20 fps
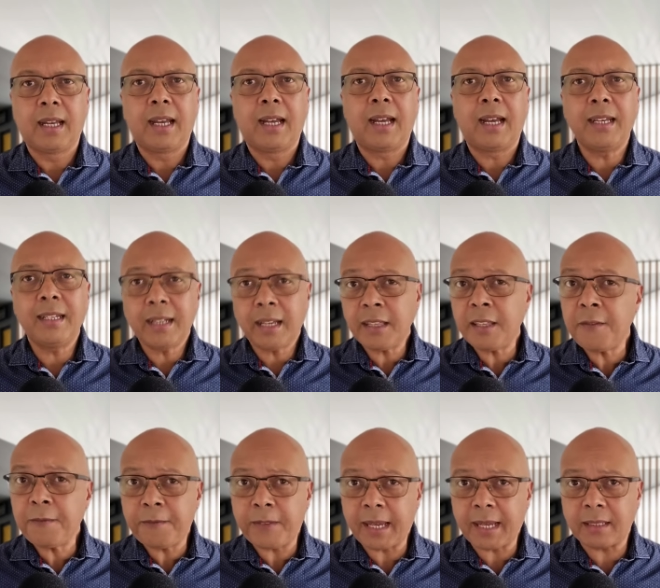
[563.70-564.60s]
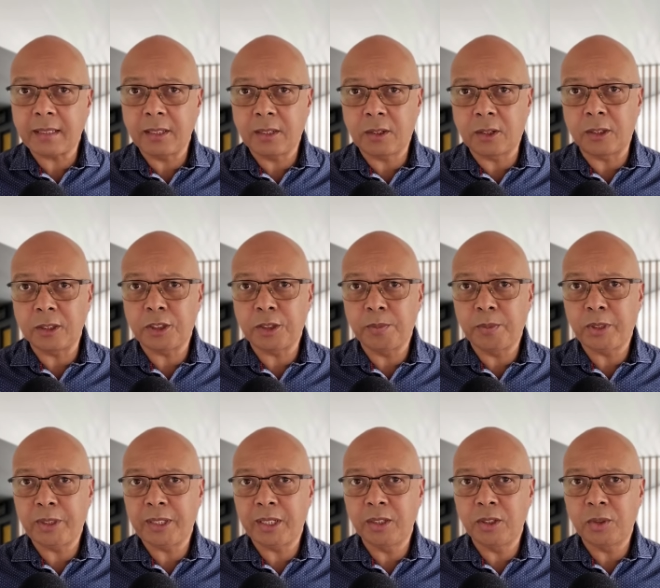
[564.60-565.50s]
Another factor
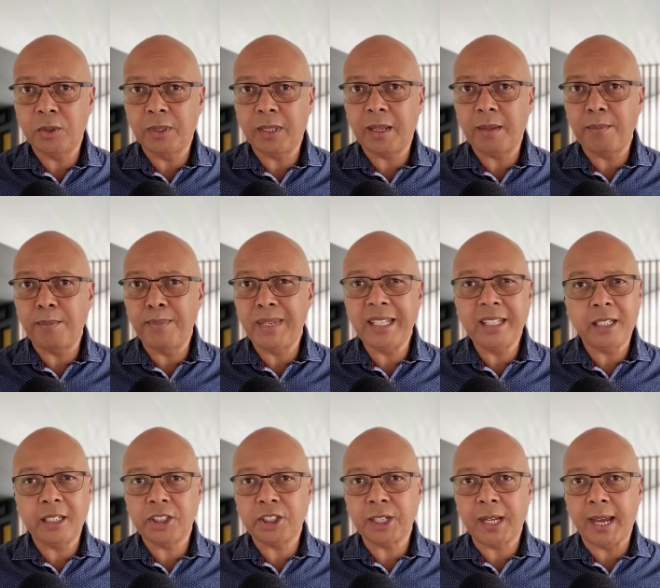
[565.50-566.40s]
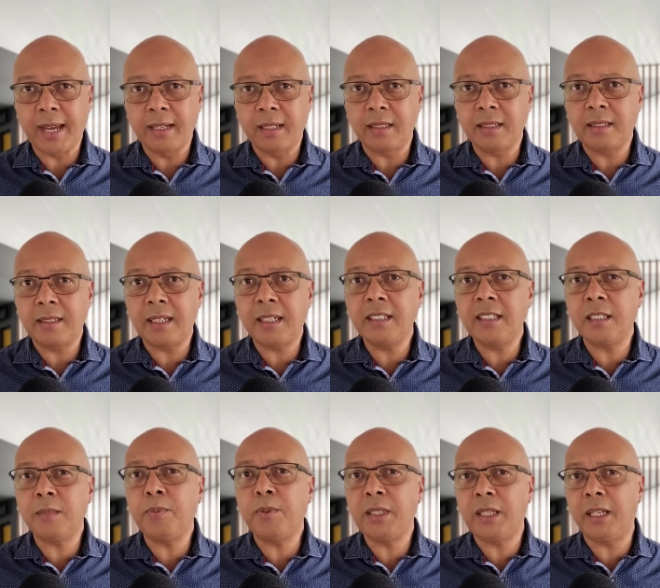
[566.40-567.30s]
contributing to their media shyness is
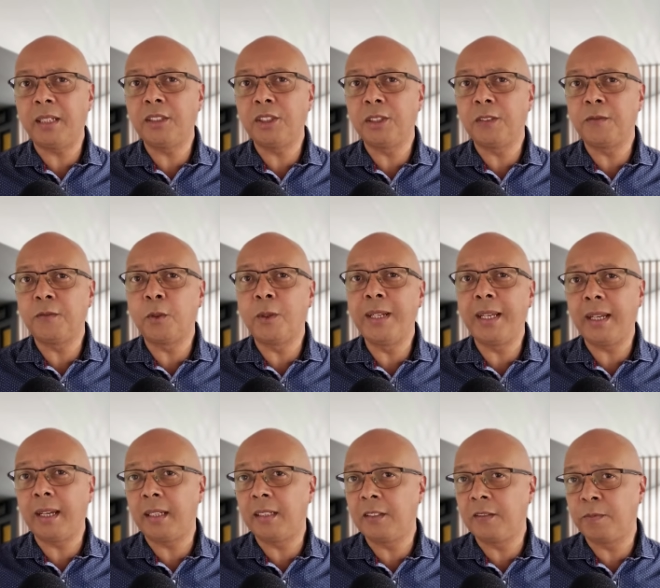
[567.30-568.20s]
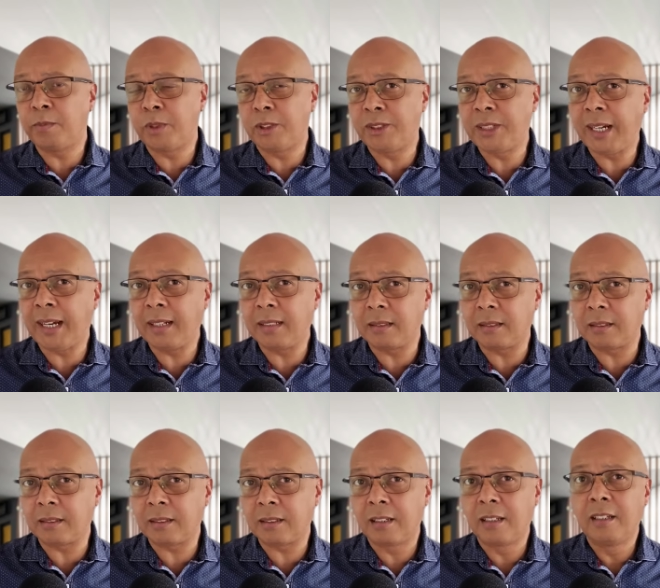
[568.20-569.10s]
the potential for negative
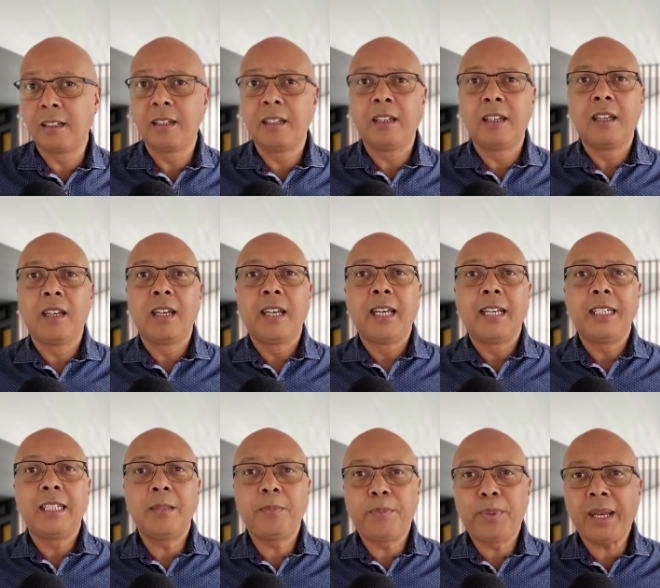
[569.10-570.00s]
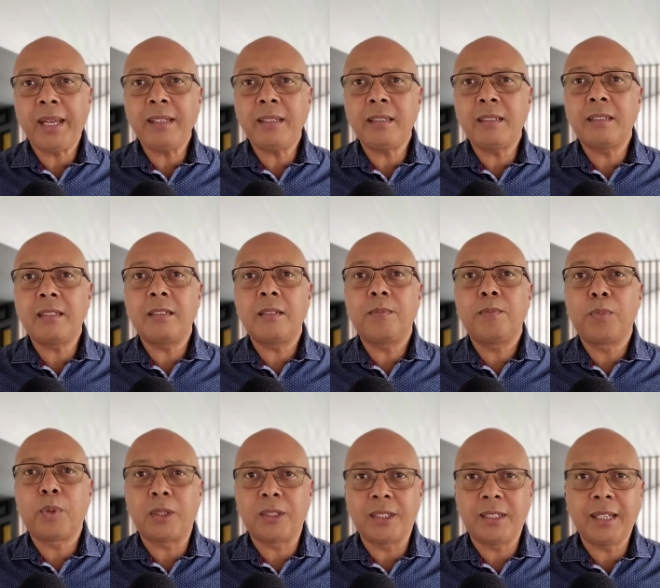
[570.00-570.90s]
portrayals. Debates,
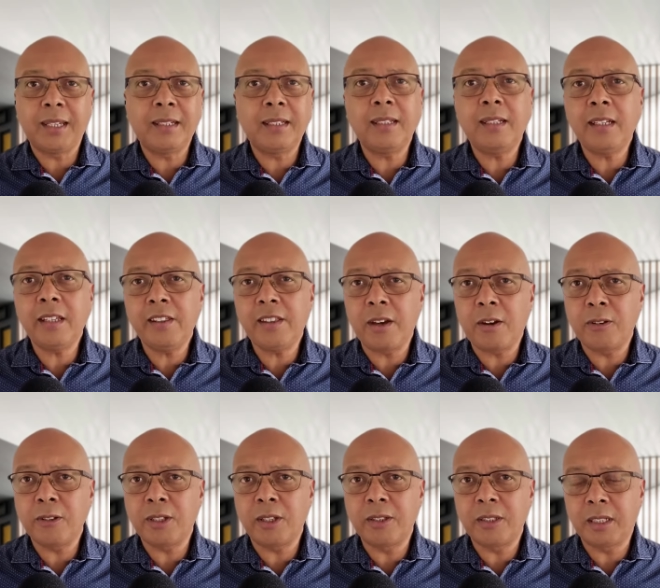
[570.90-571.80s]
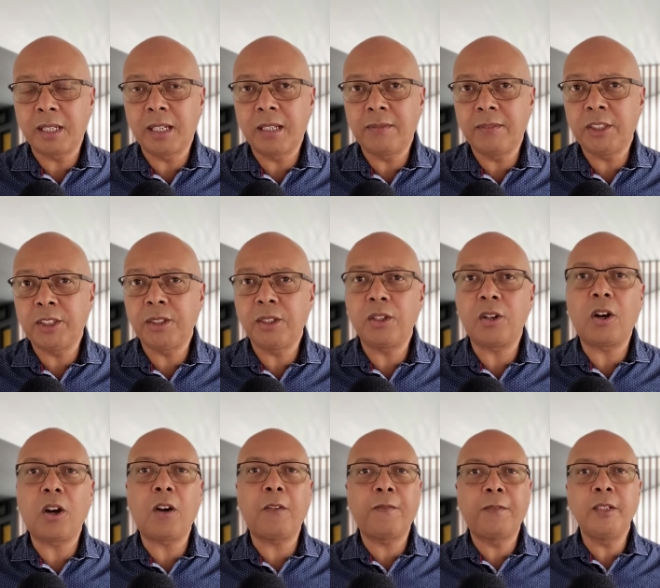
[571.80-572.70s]
particularly those on television,
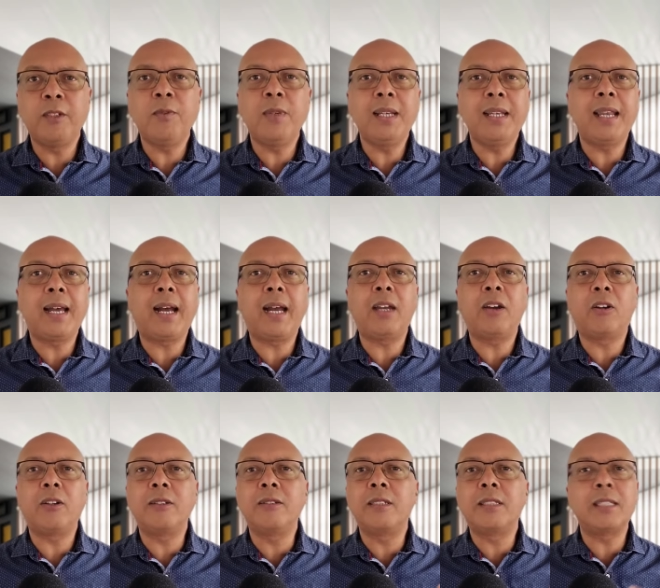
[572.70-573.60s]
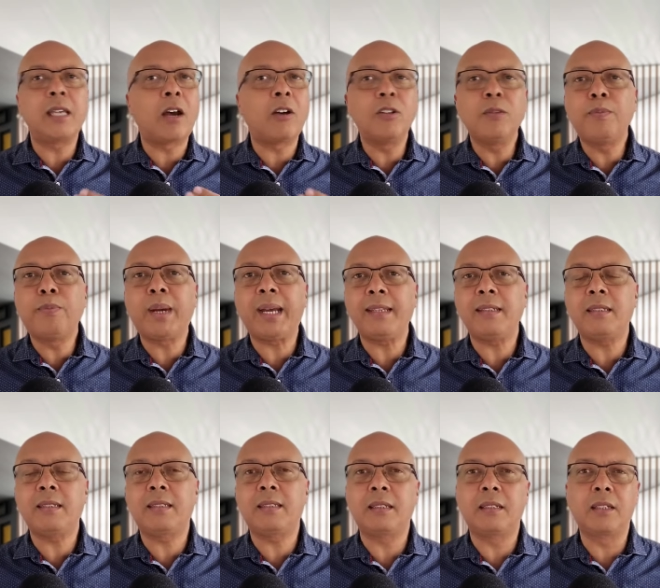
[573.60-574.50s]
often rely on sound
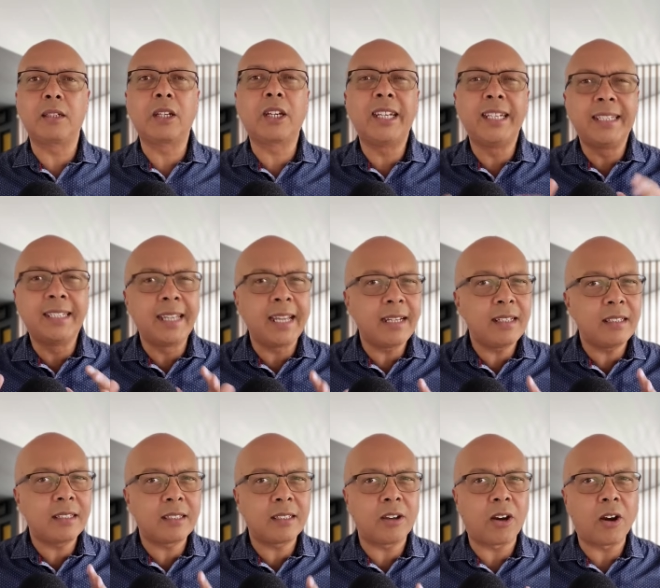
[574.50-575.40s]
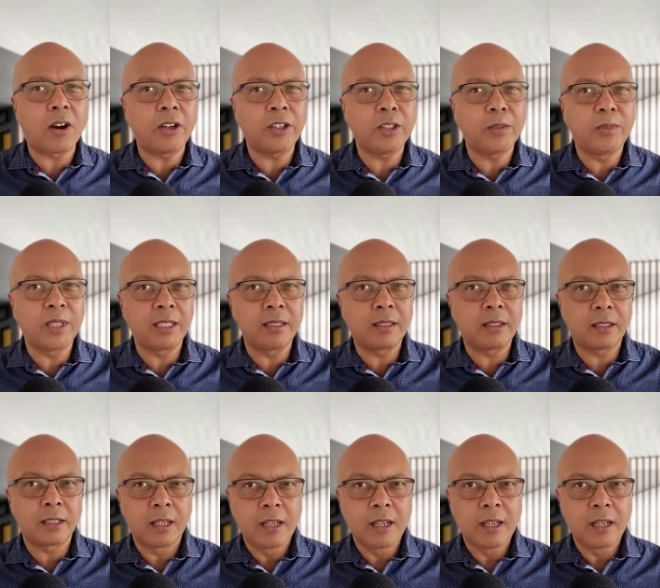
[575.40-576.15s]
bites and condensed arguments.